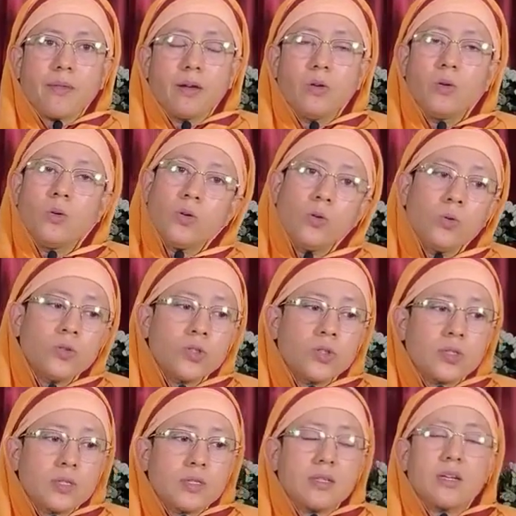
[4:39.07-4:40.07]
You
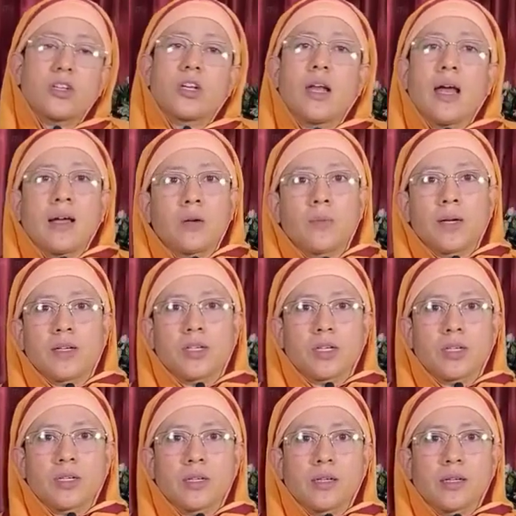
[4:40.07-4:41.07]
use such
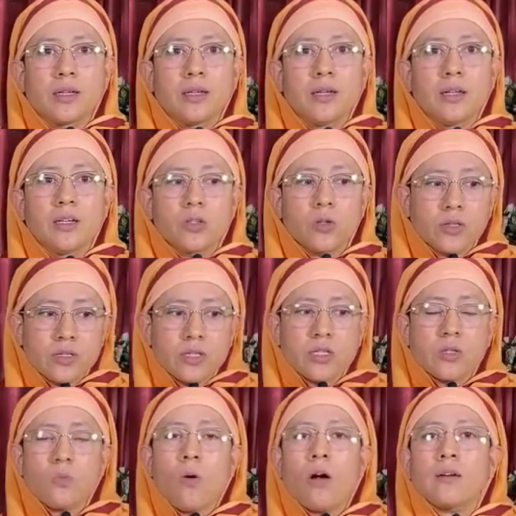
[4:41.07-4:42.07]
language. So this
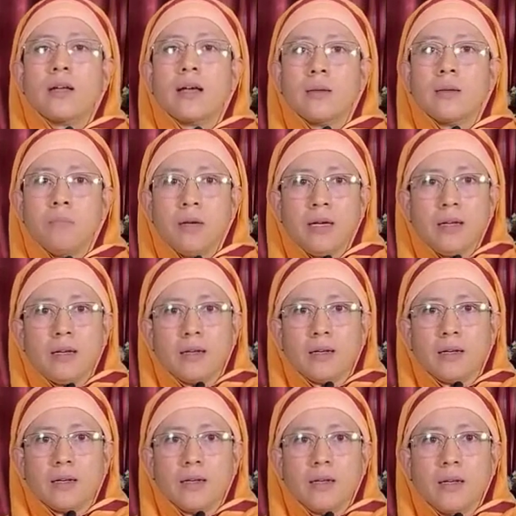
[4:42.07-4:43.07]
is what I mean.
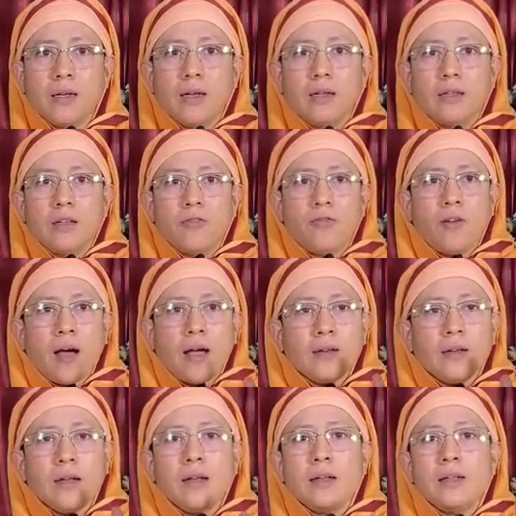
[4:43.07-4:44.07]
The
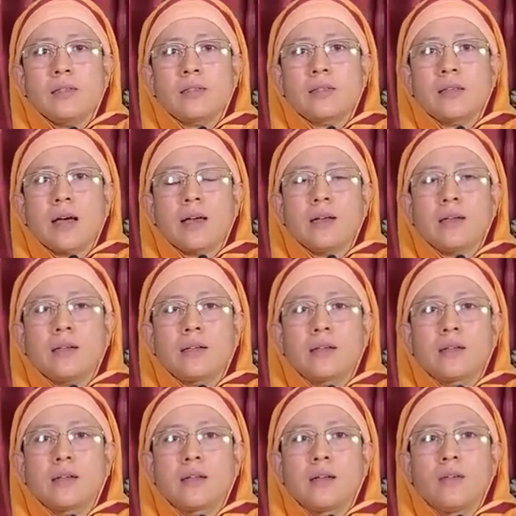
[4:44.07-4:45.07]
final insight
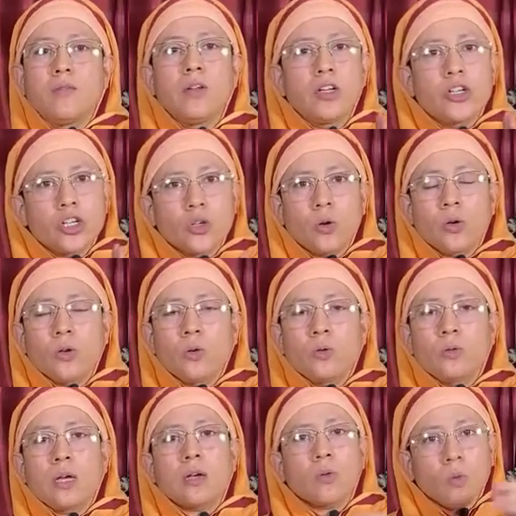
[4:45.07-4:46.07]
will show you
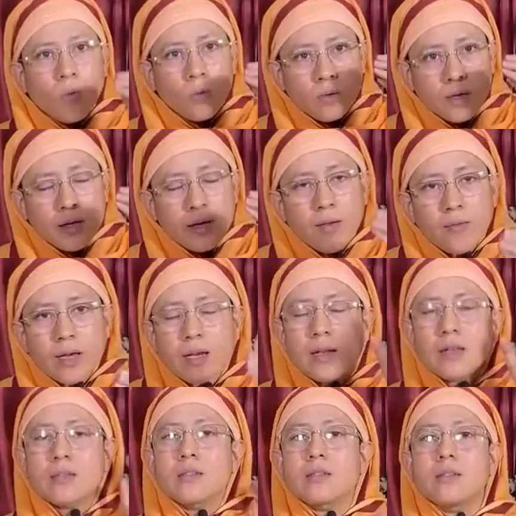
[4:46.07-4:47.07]
that only
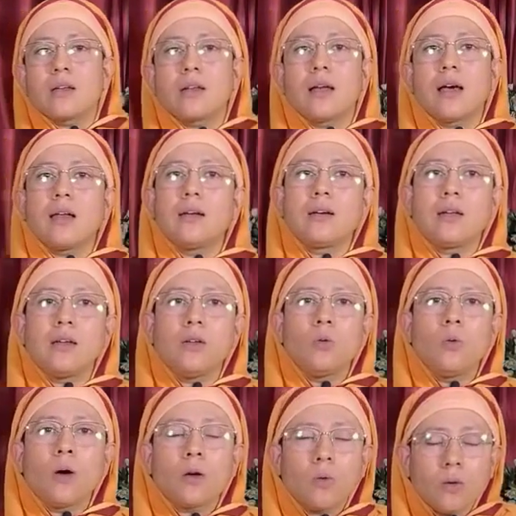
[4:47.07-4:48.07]
awareness is the reality.
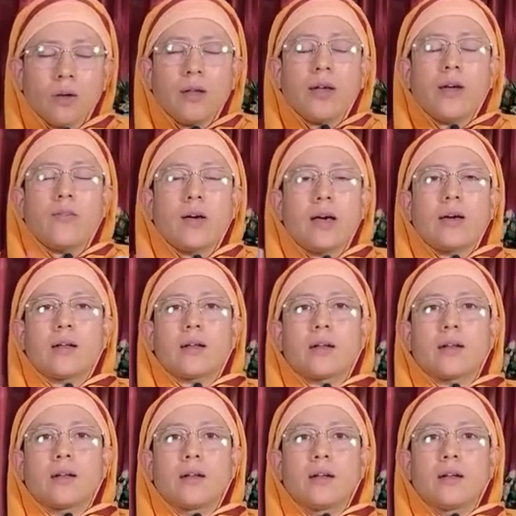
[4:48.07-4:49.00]
You are only aware.